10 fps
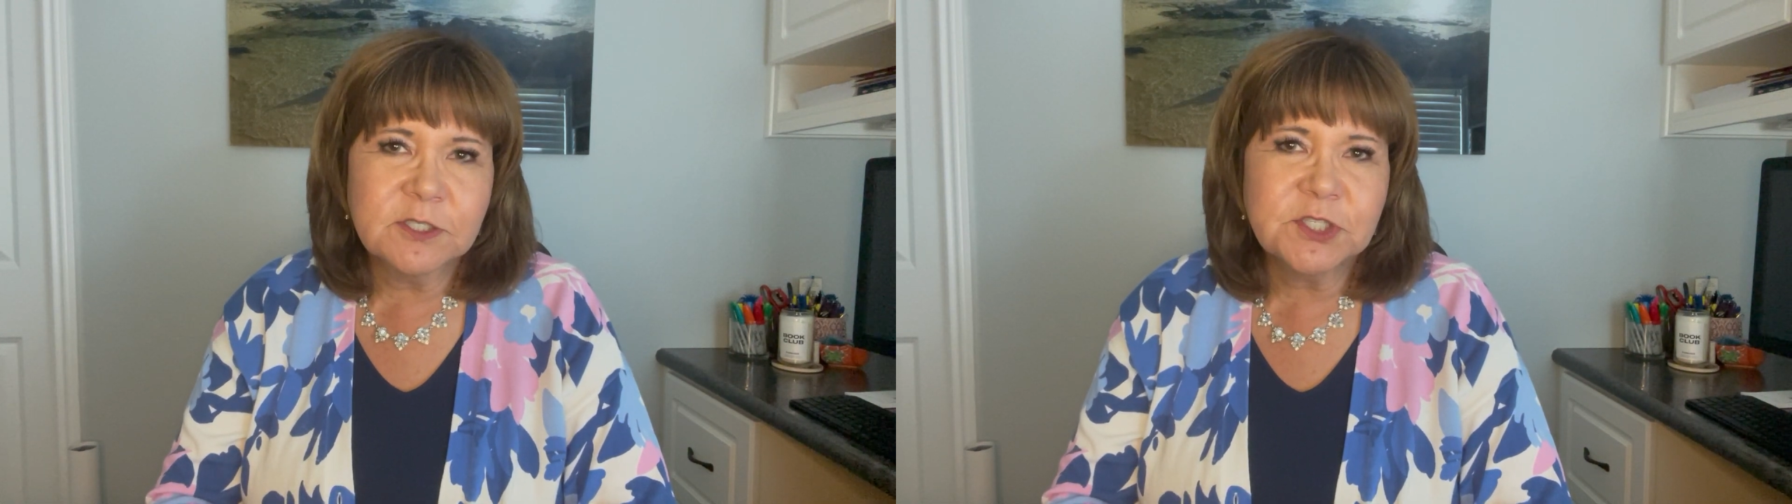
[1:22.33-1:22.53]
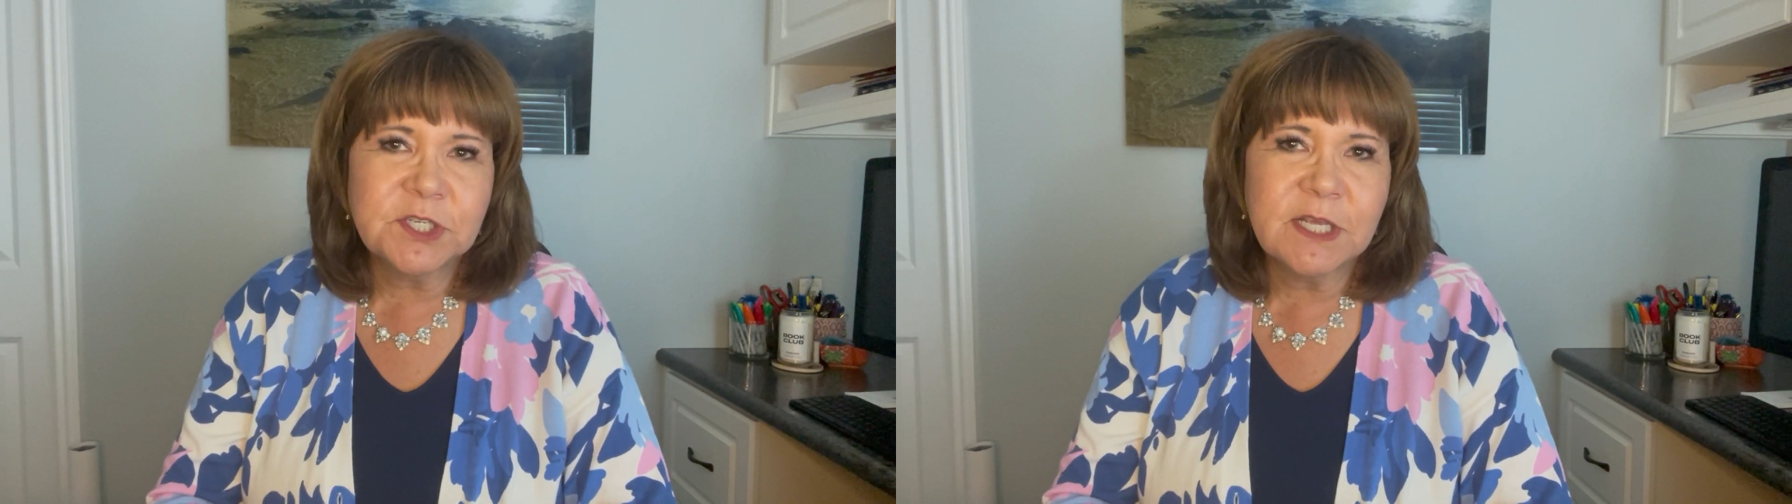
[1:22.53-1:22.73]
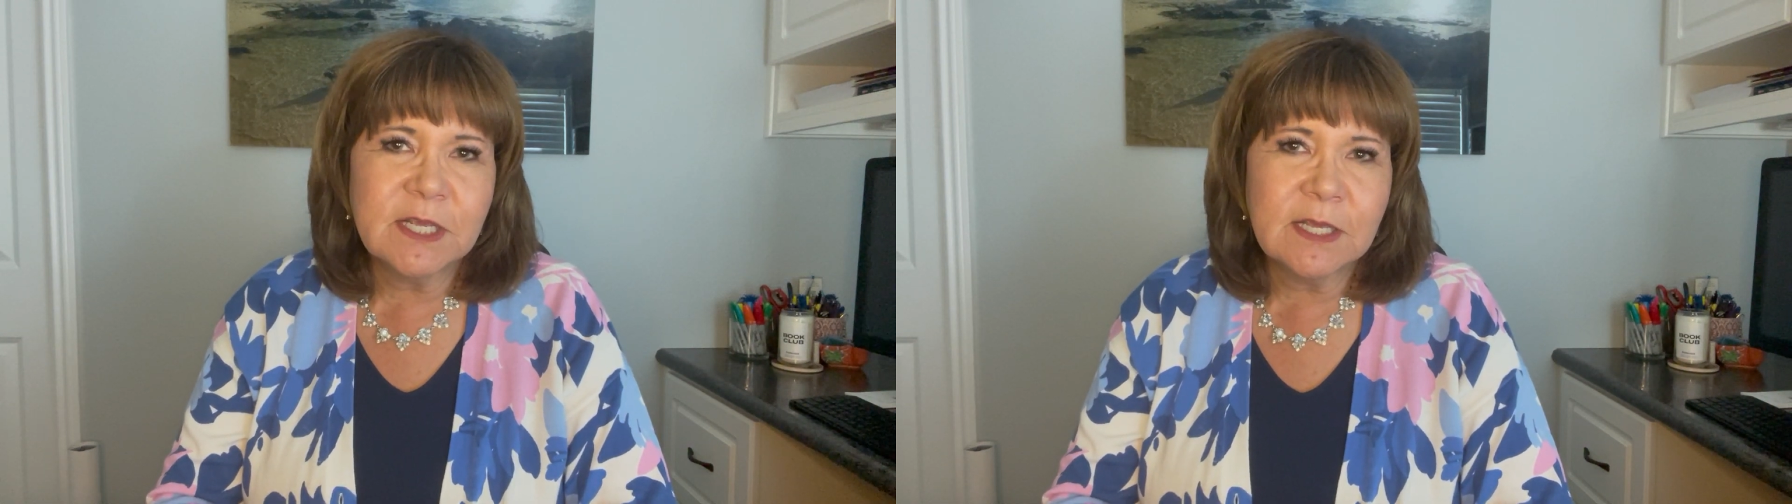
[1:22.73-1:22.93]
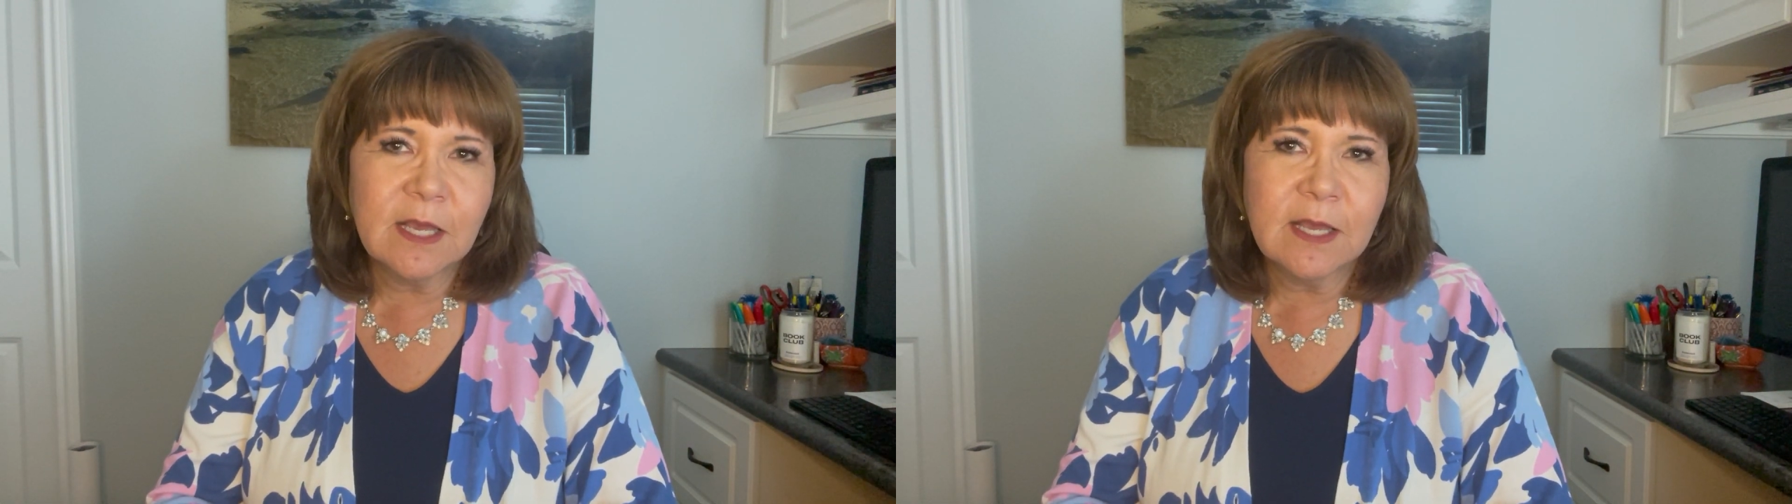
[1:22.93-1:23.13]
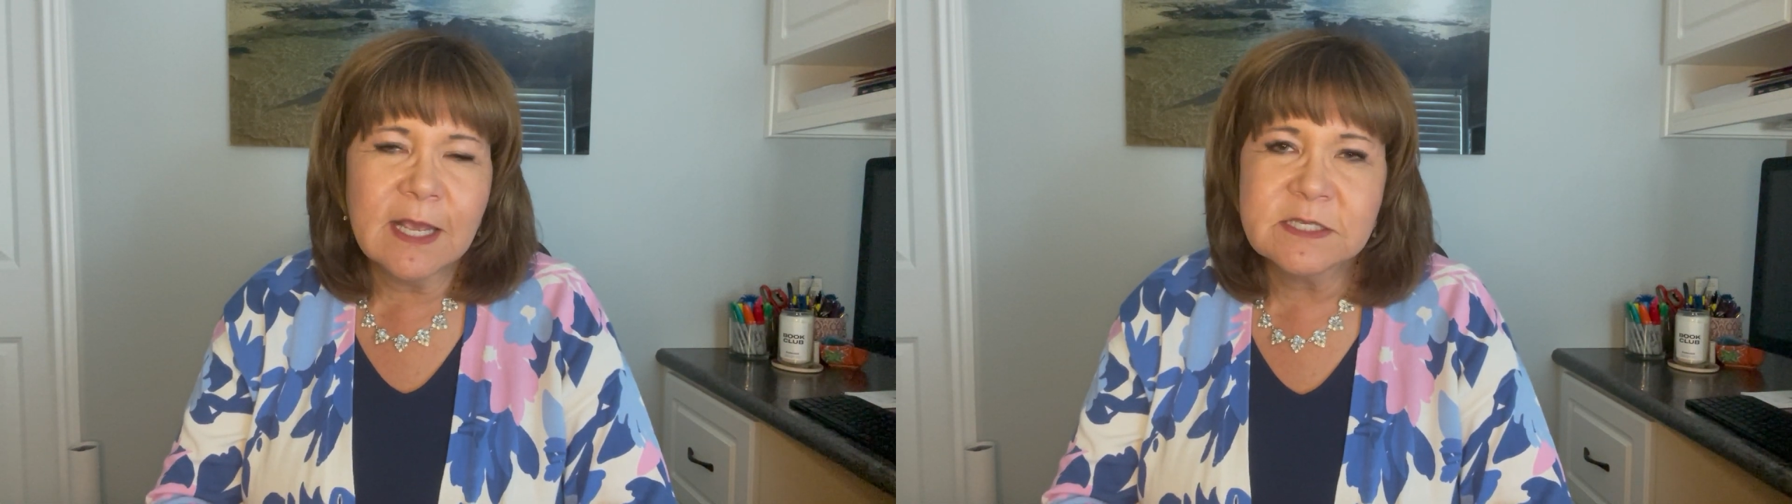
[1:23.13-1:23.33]
She
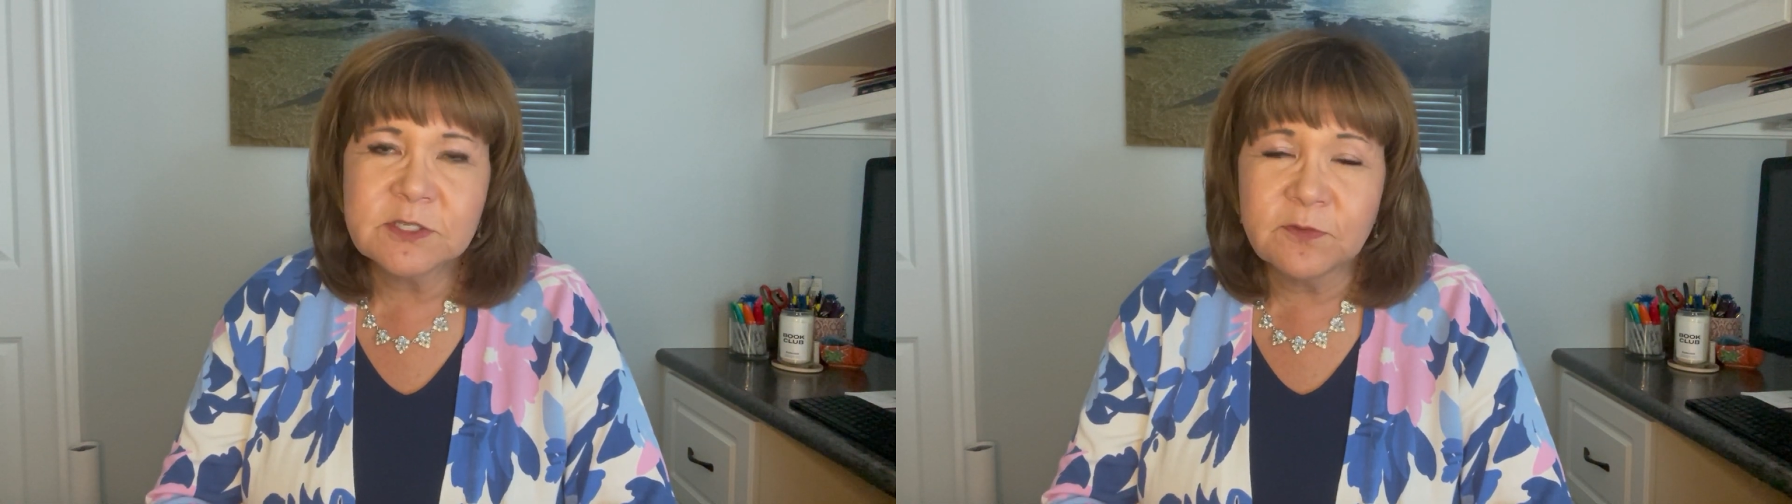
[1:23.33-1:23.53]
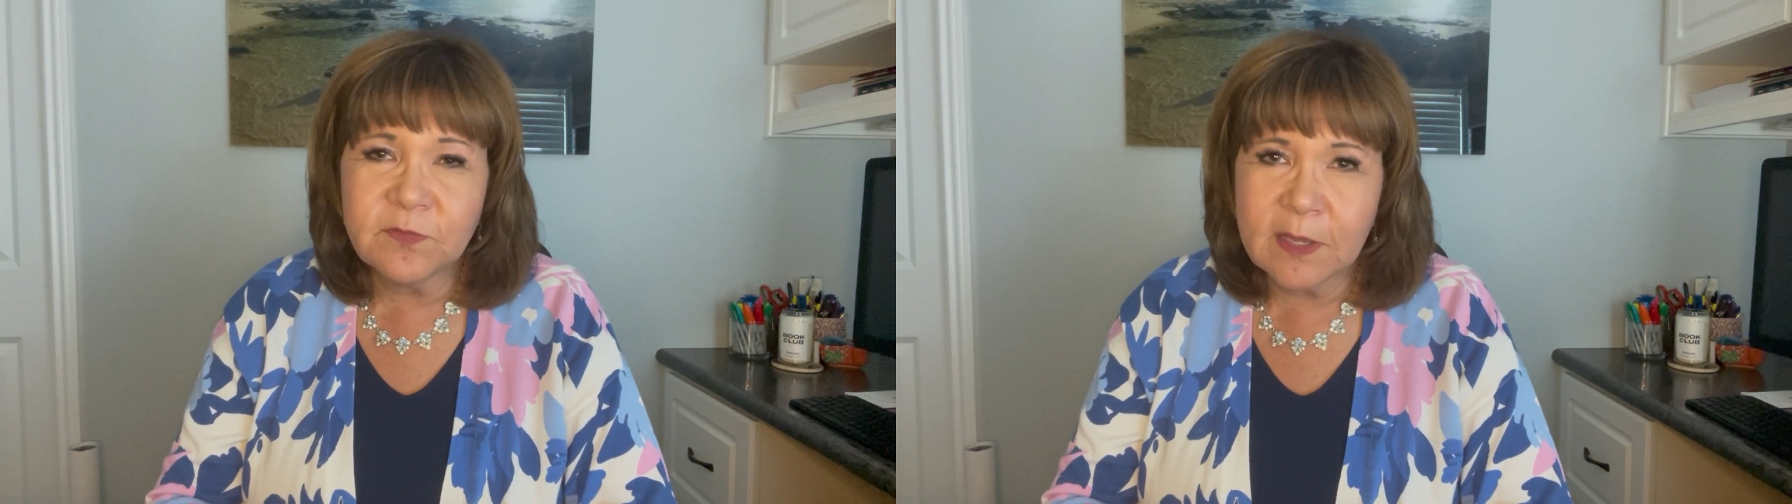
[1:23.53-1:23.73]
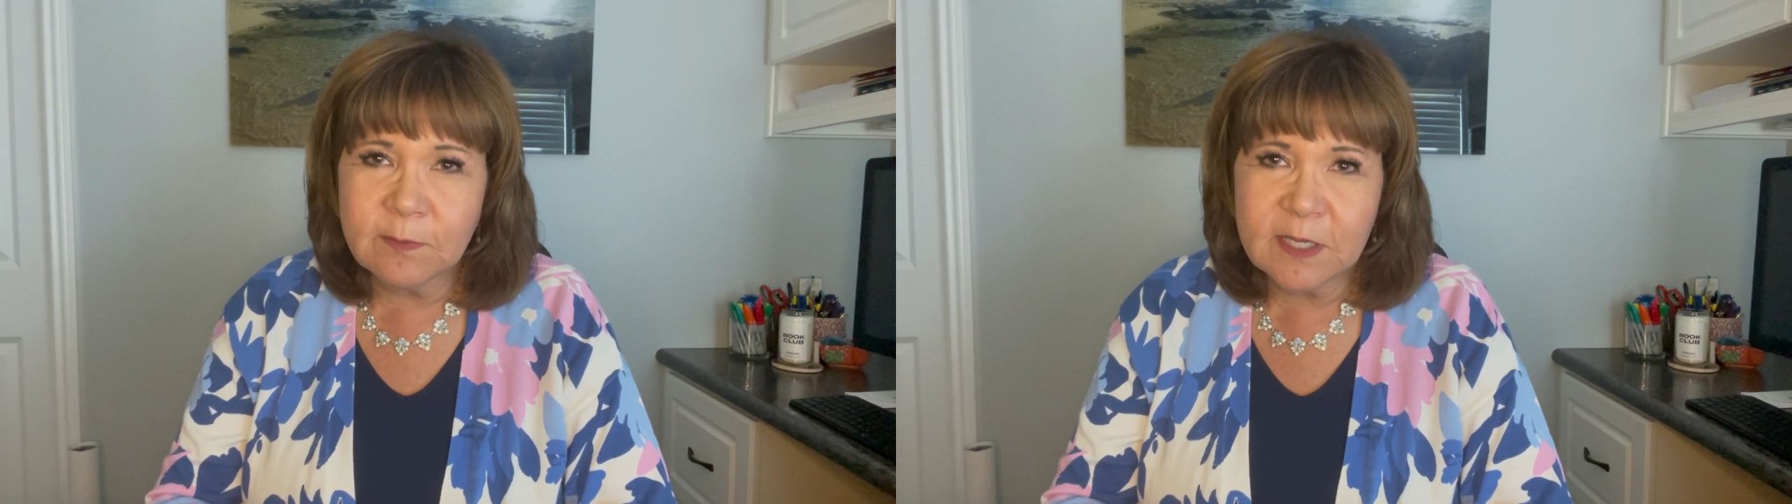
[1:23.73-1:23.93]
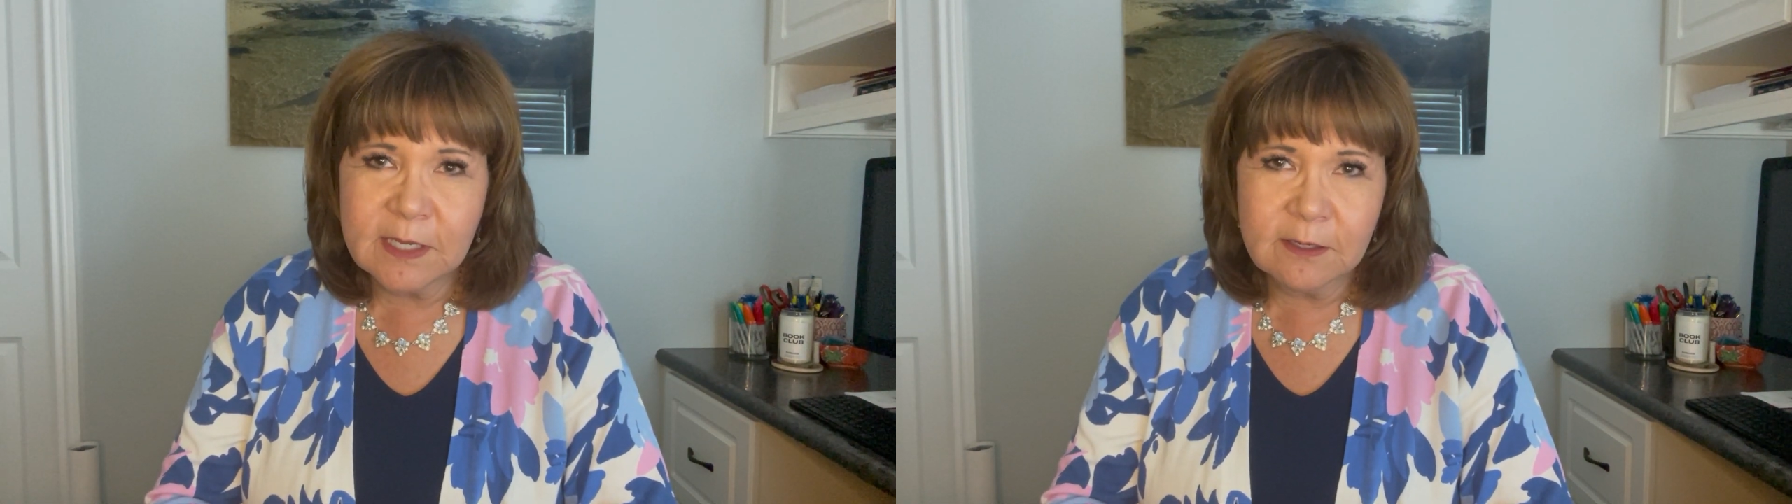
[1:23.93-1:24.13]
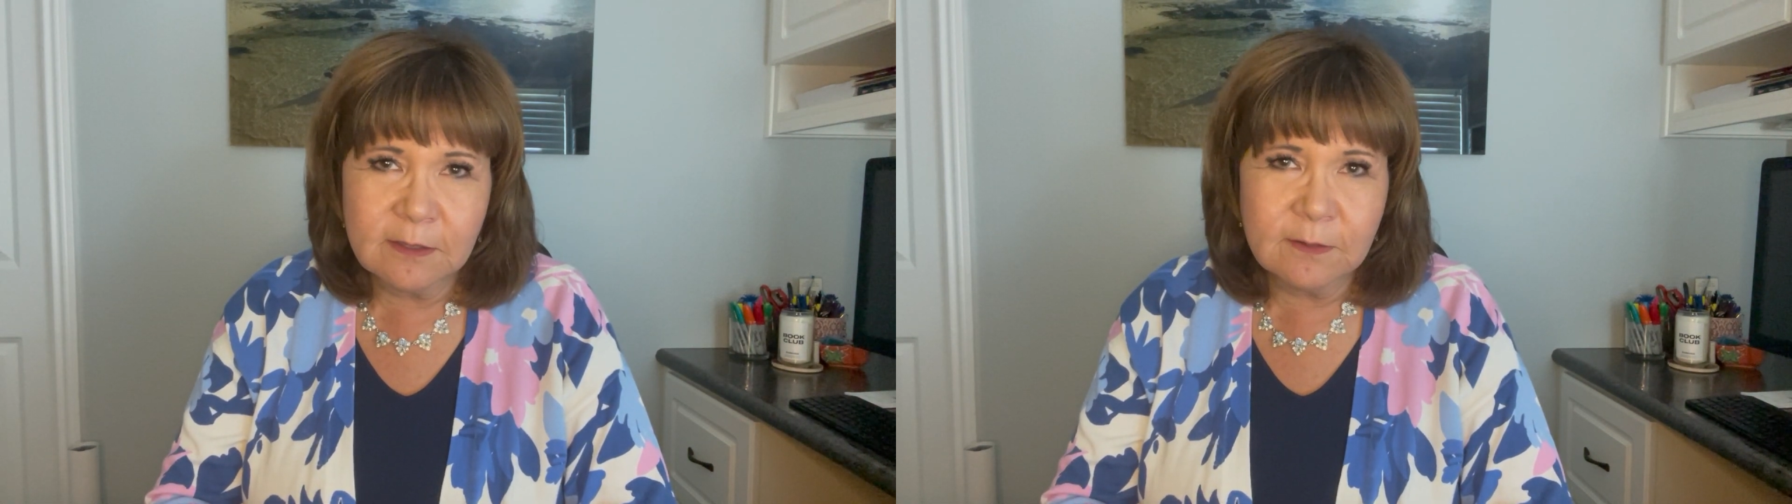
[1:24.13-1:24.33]
has no family
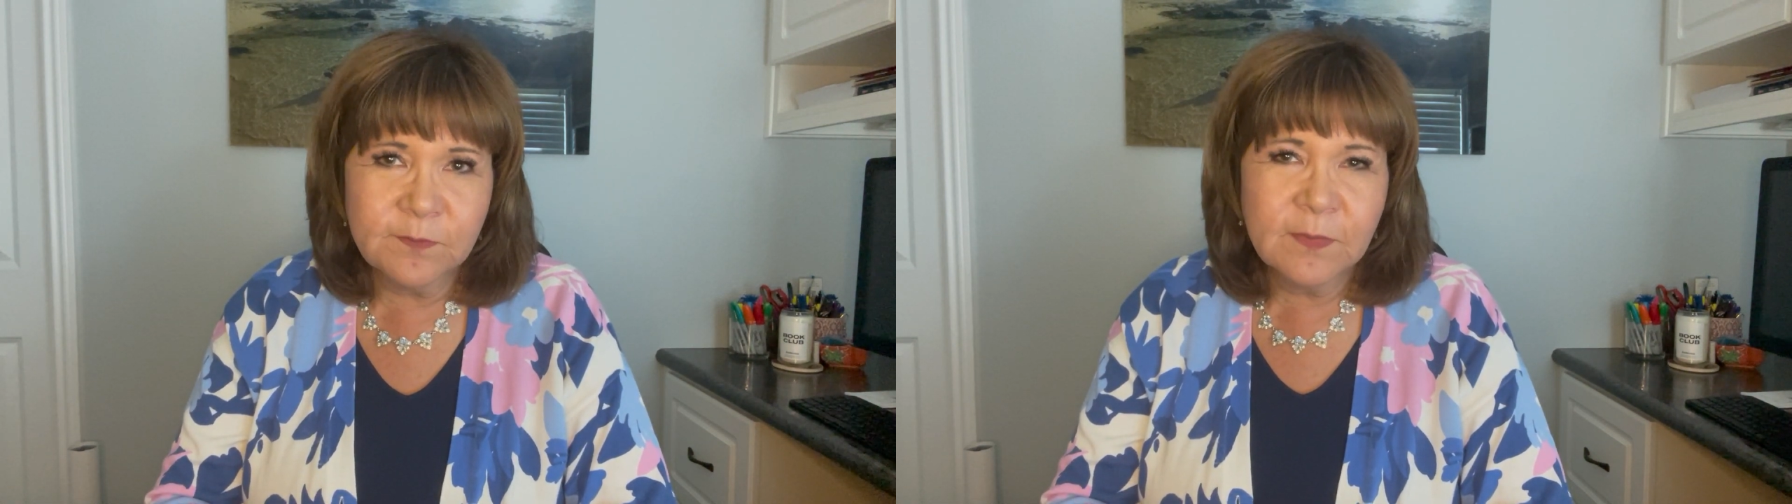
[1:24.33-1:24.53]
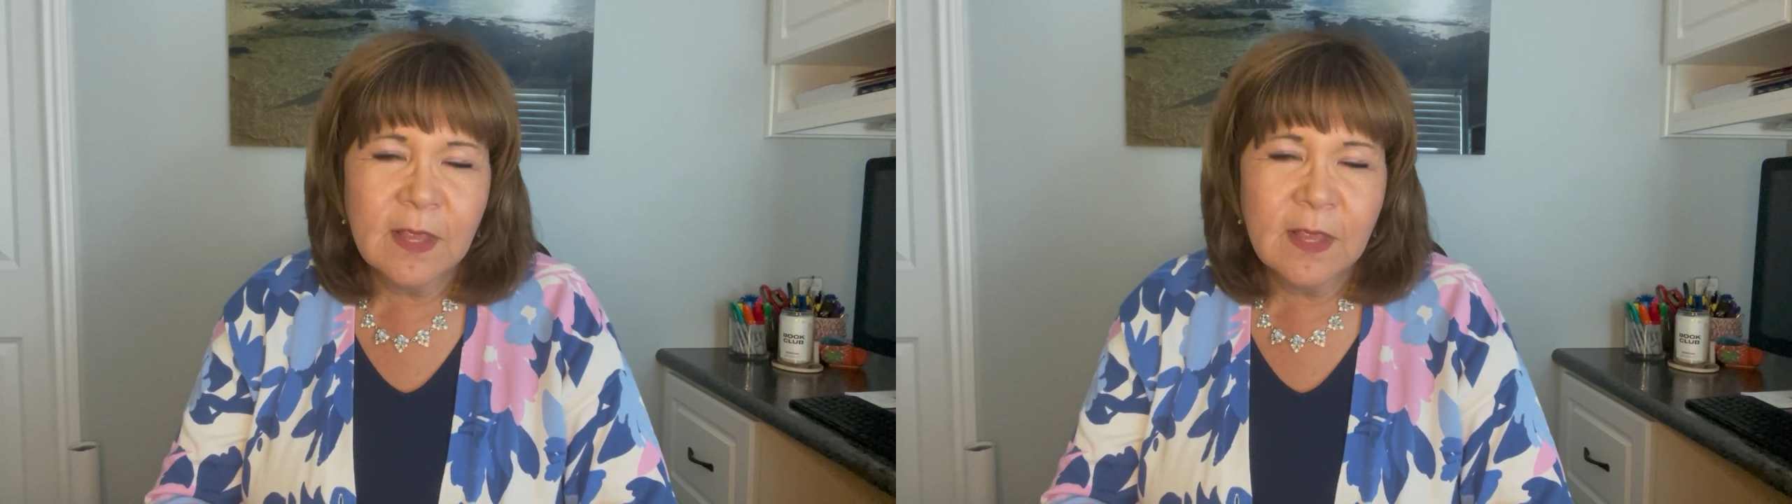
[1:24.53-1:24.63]
here.